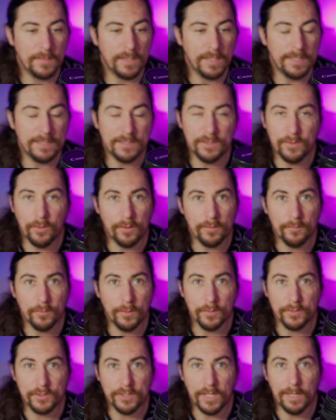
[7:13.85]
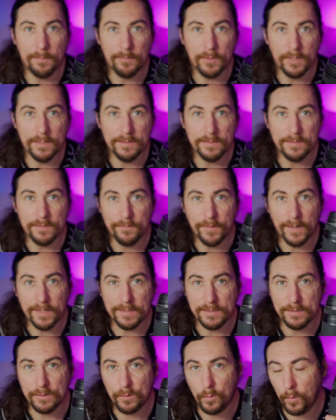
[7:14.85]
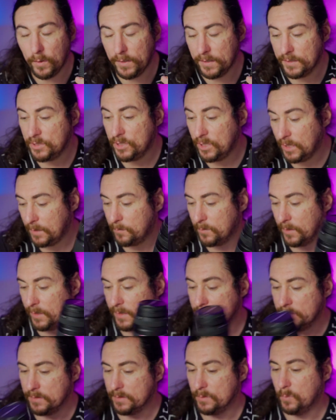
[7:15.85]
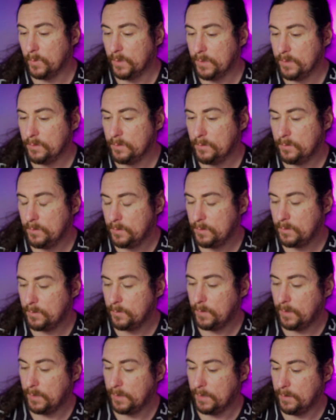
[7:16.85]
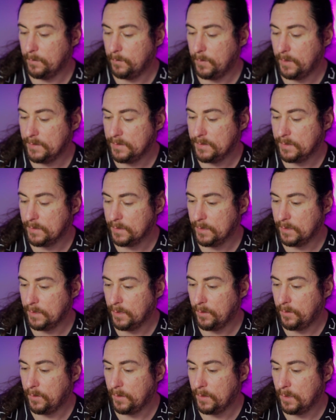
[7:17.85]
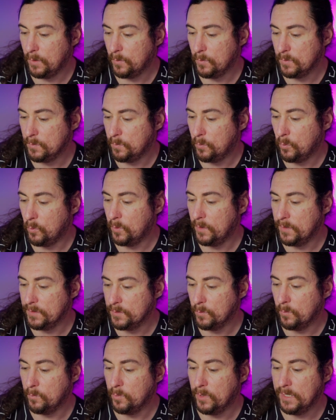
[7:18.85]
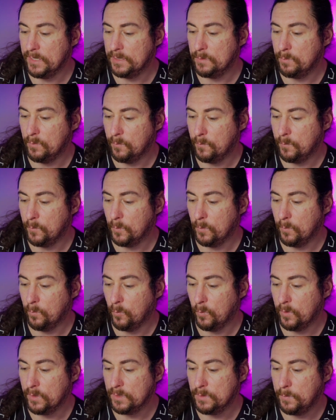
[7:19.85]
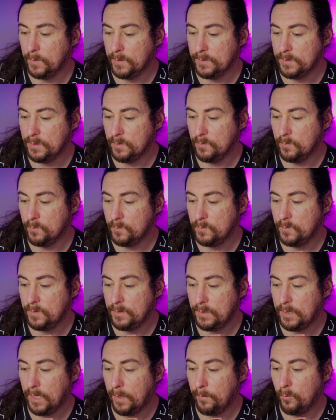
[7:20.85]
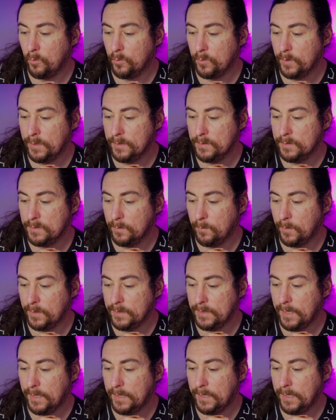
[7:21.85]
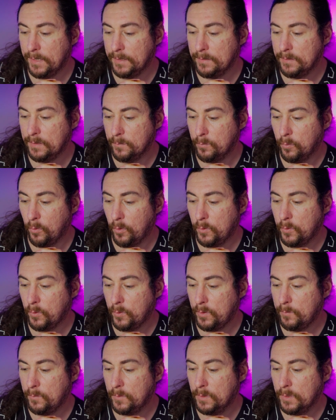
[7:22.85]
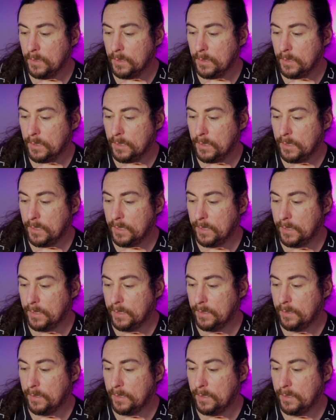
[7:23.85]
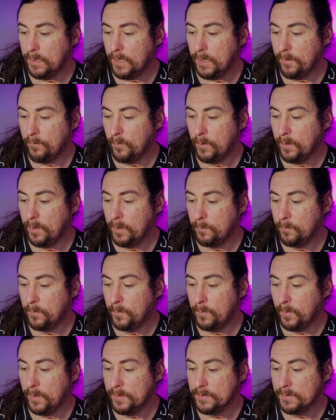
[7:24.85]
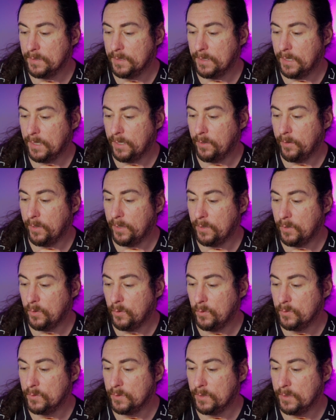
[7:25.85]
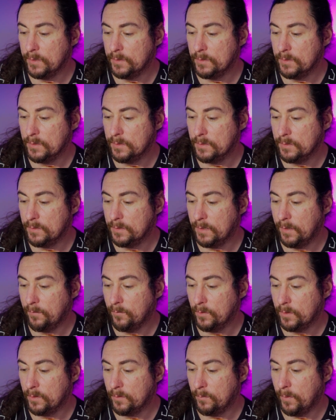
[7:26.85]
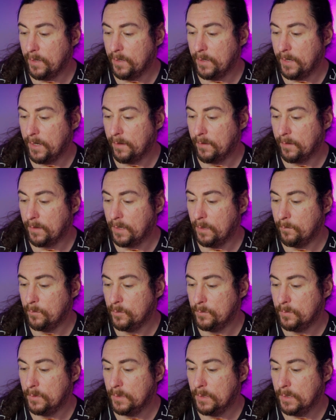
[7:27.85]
It's not a real sharp lens. In fact, it's quite a cheap lens as well. Basically, I think it was bought as a replacement for a more expensive Tamron lens that my dad had that broke on him, and he never ended up basically getting around to using it. It just never made it out of the cupboard.